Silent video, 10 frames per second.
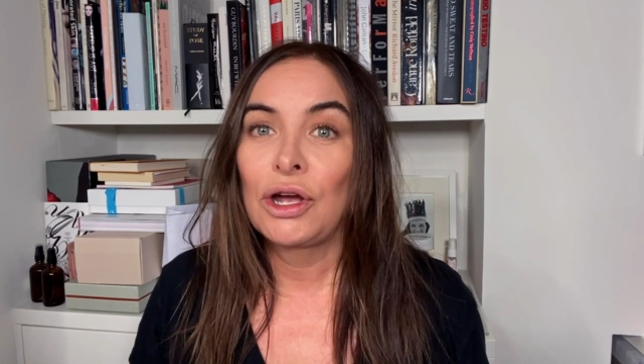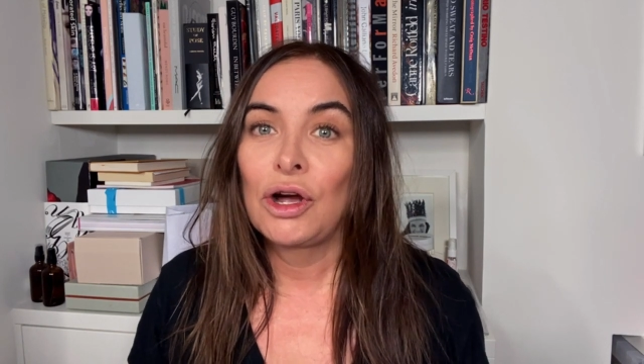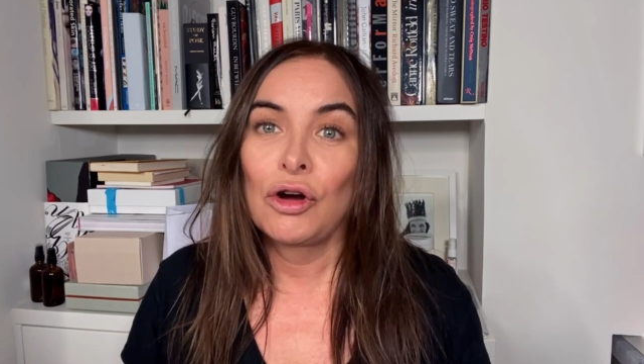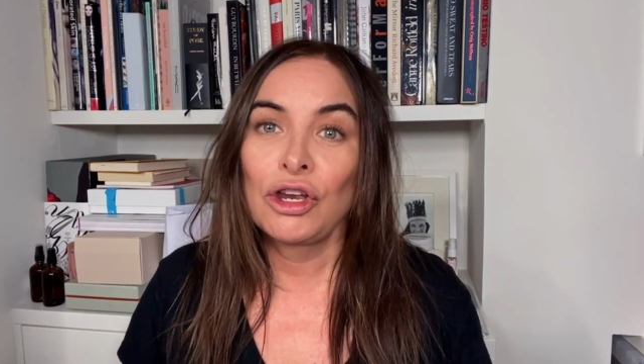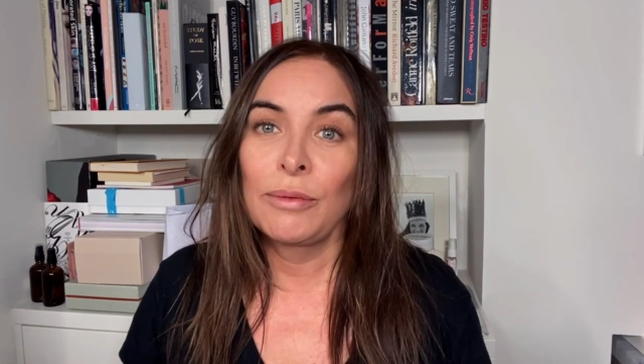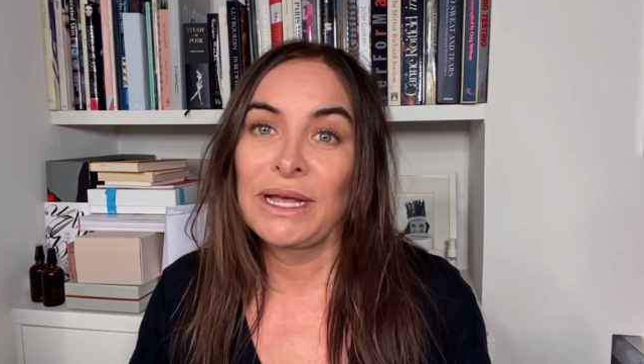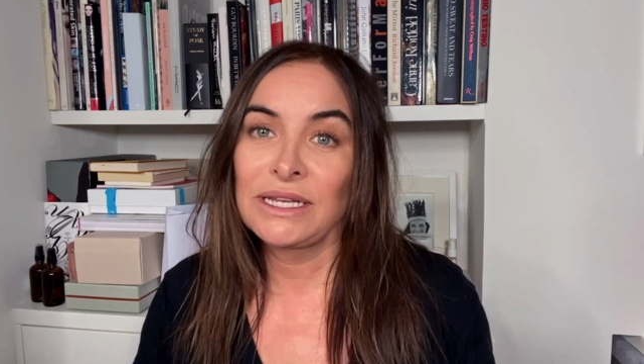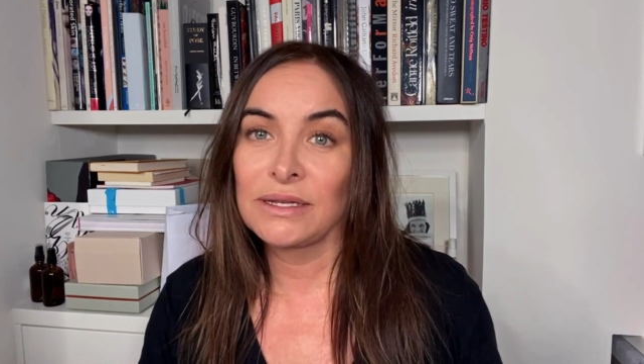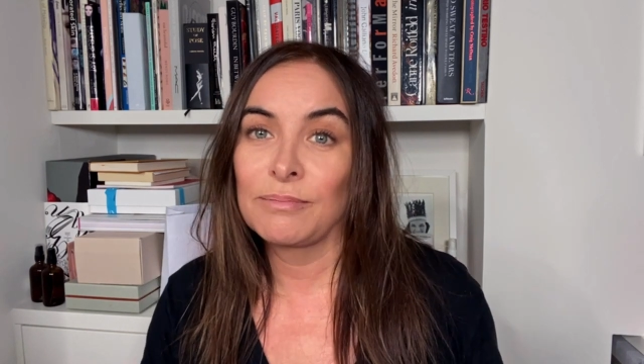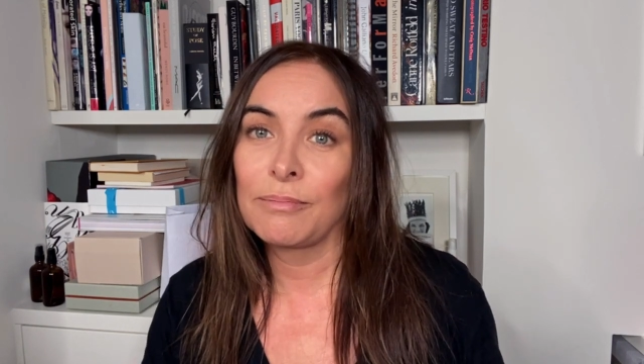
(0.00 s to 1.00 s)
on your
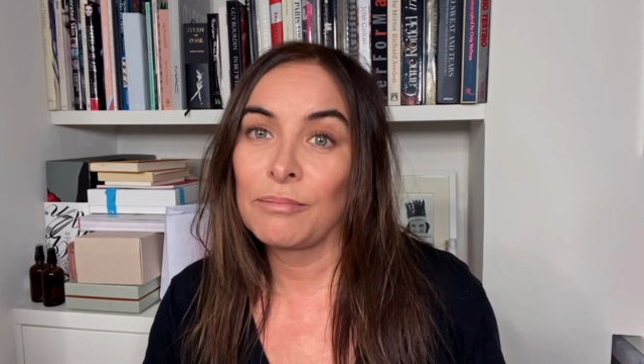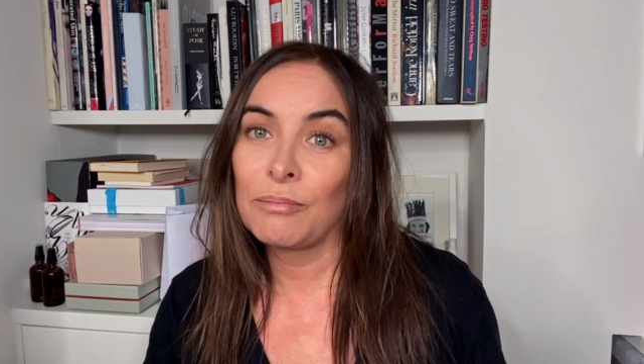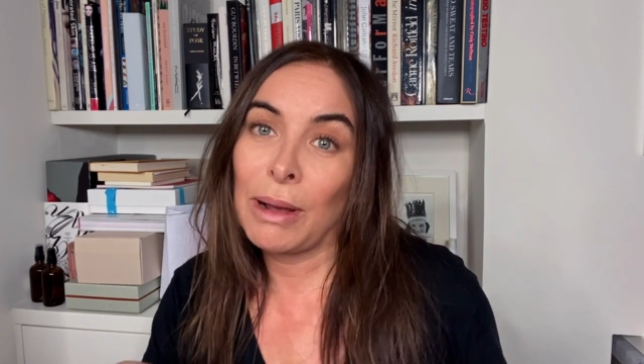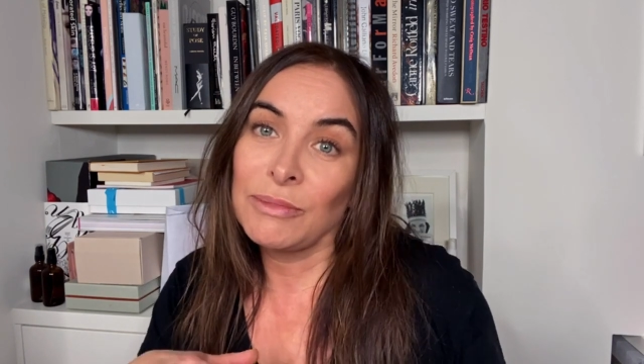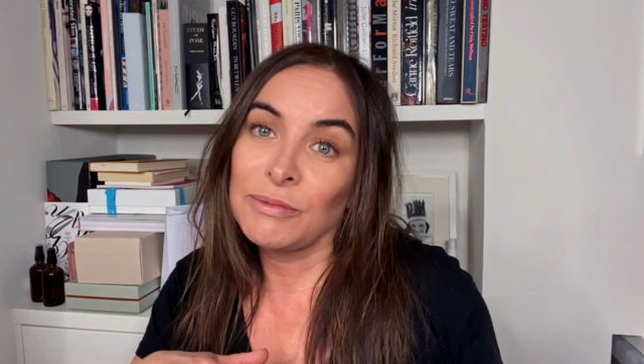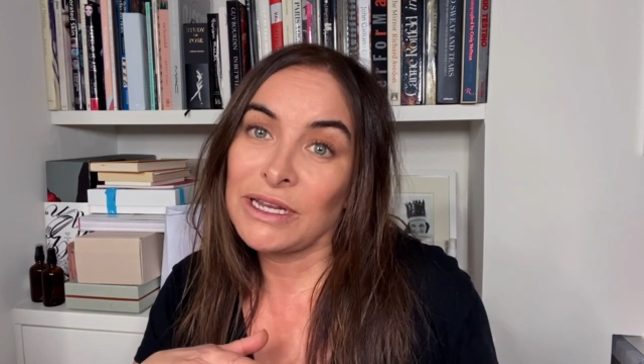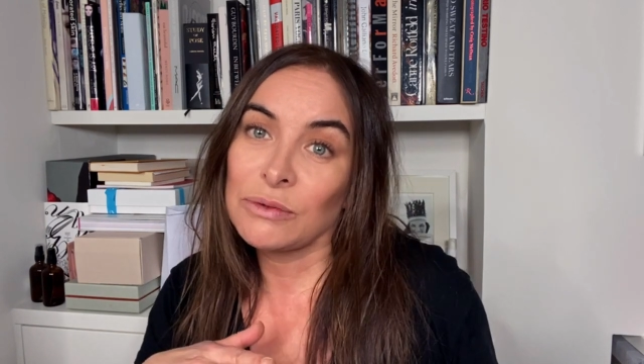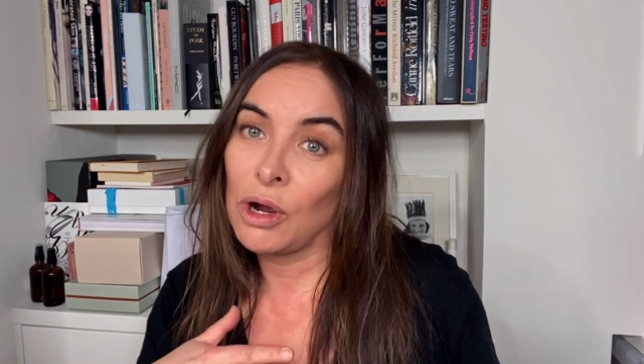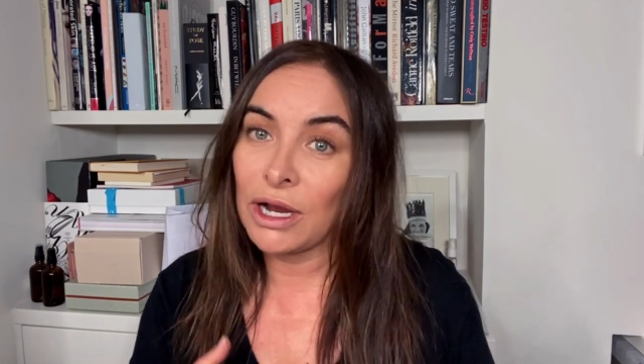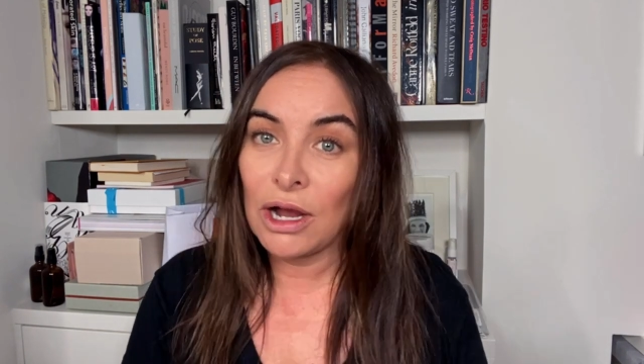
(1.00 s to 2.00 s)
best mum's best
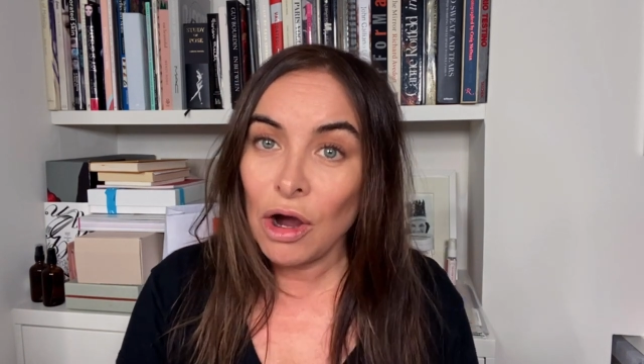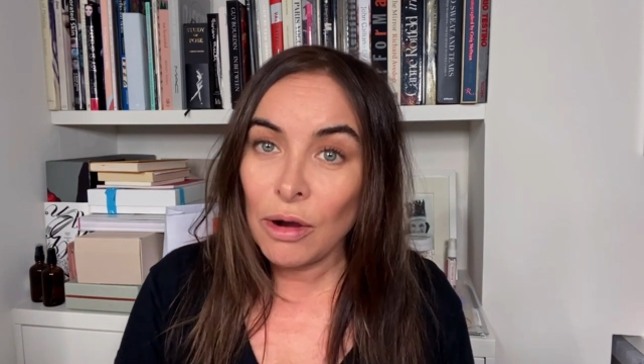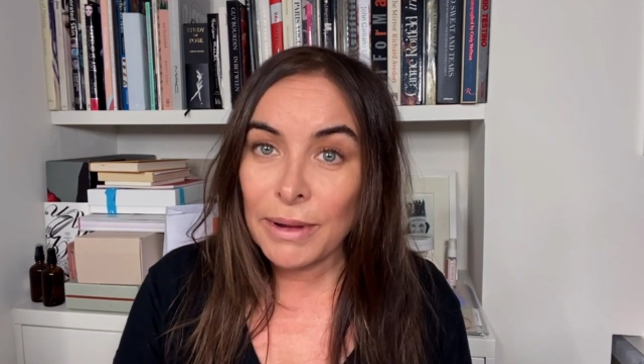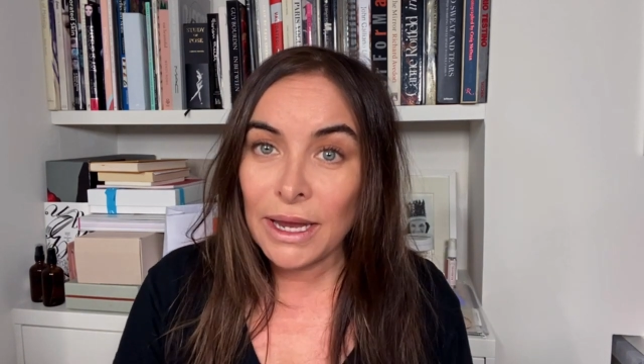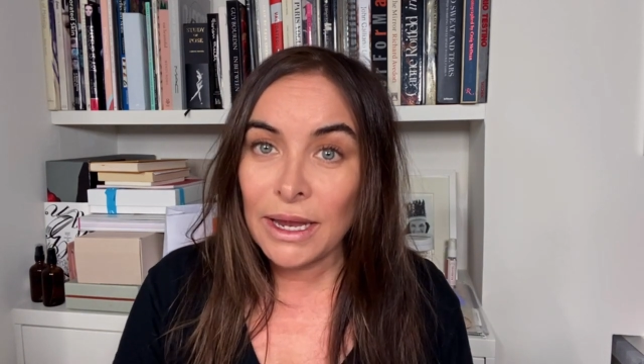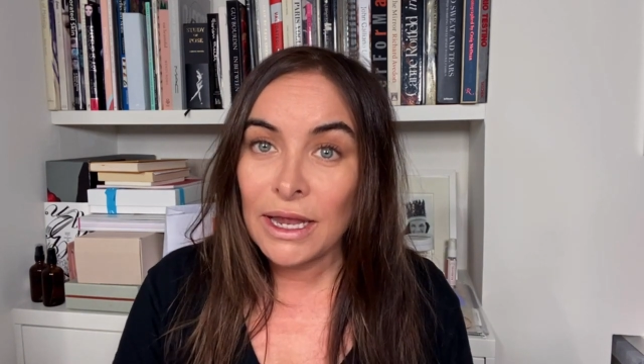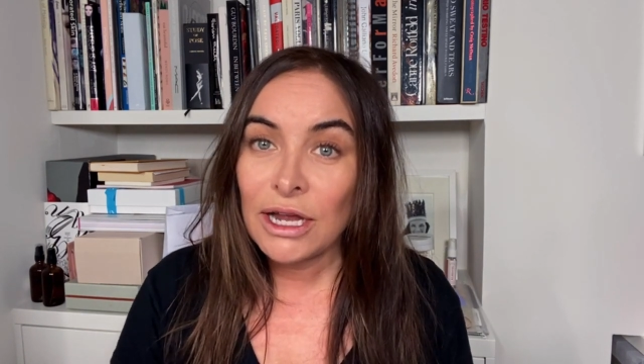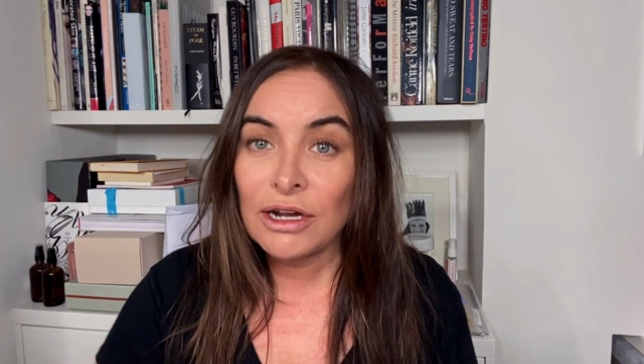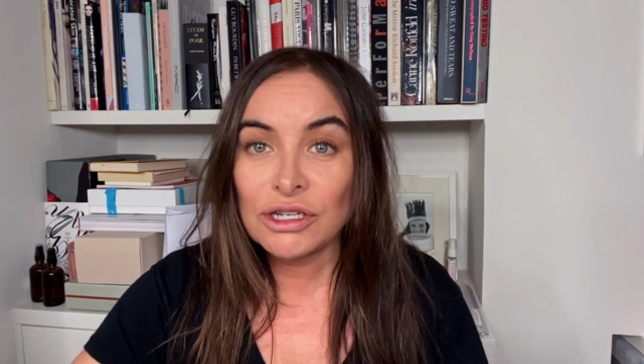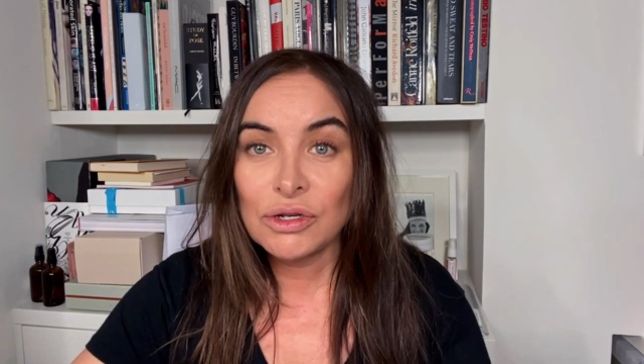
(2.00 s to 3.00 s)
white carpet
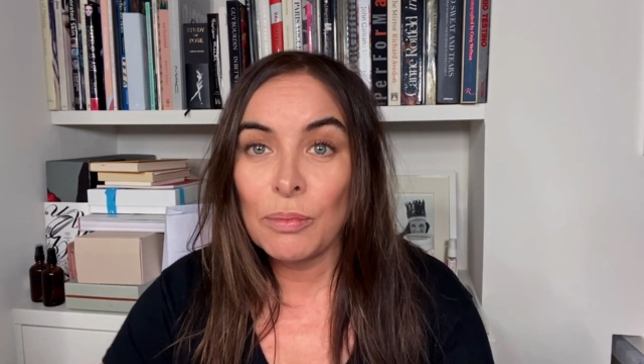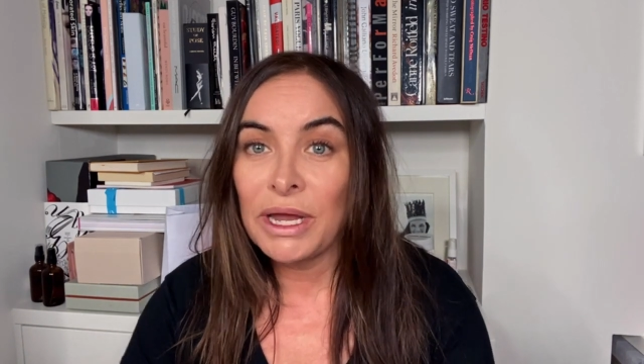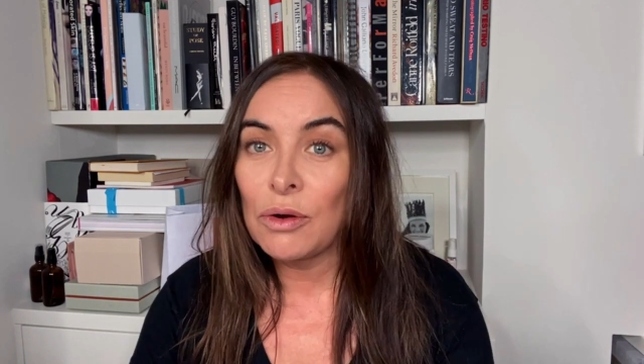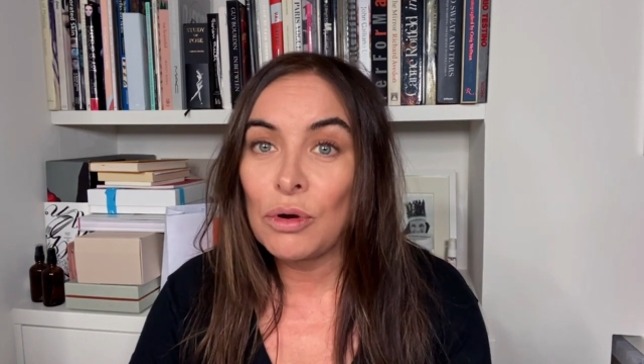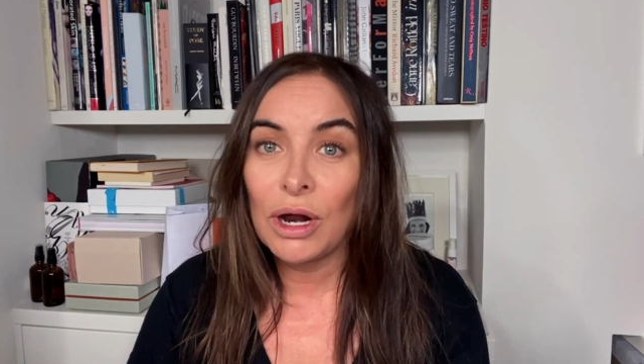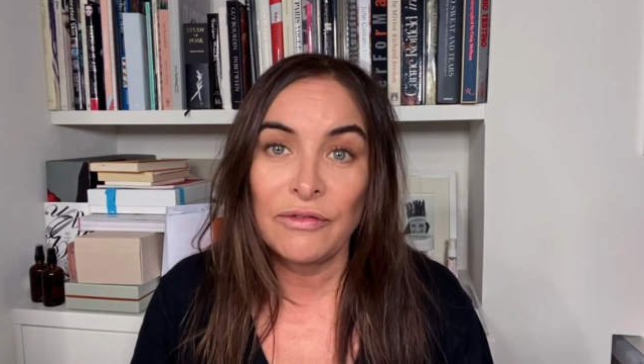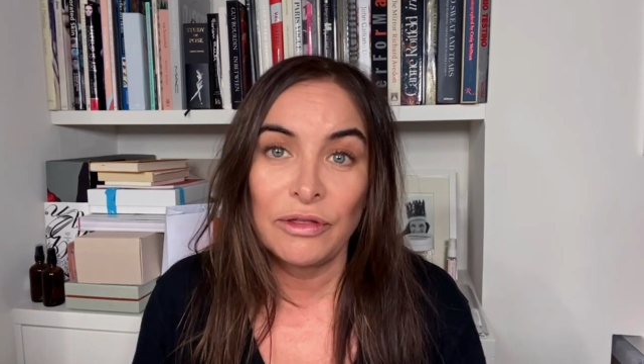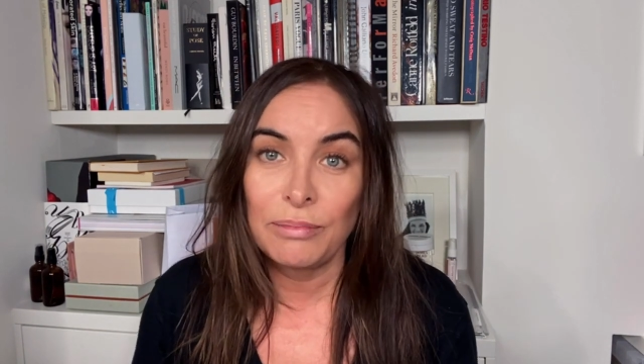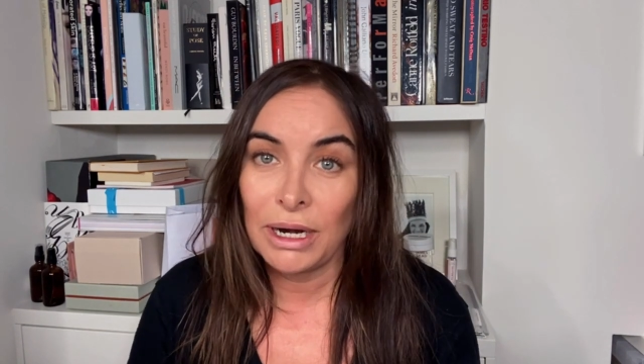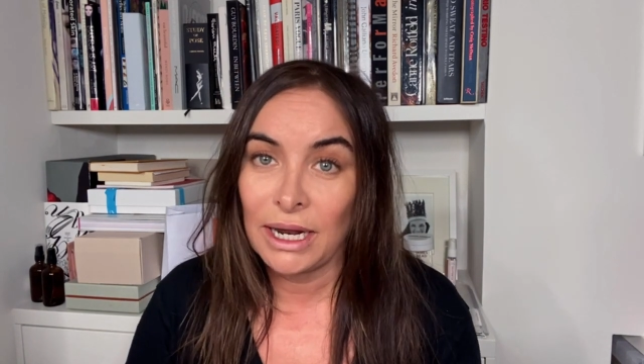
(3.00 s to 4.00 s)
because it'll be all over
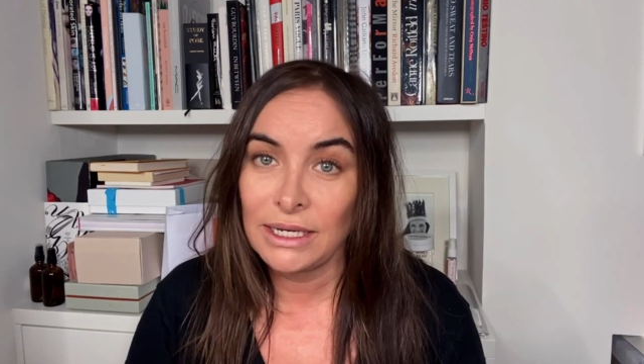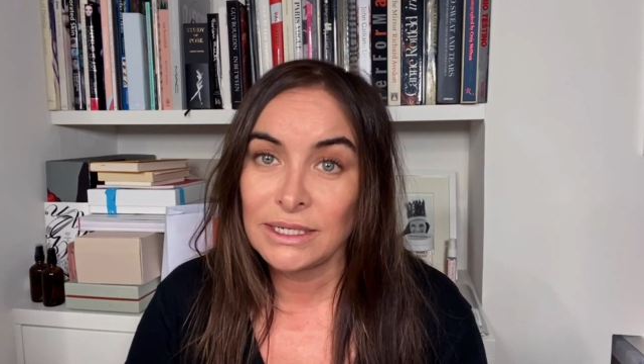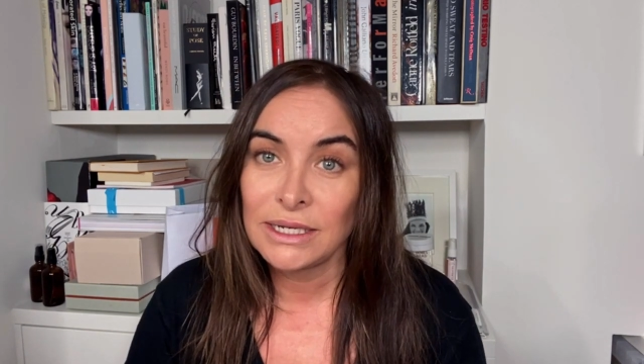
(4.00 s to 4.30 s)
the place.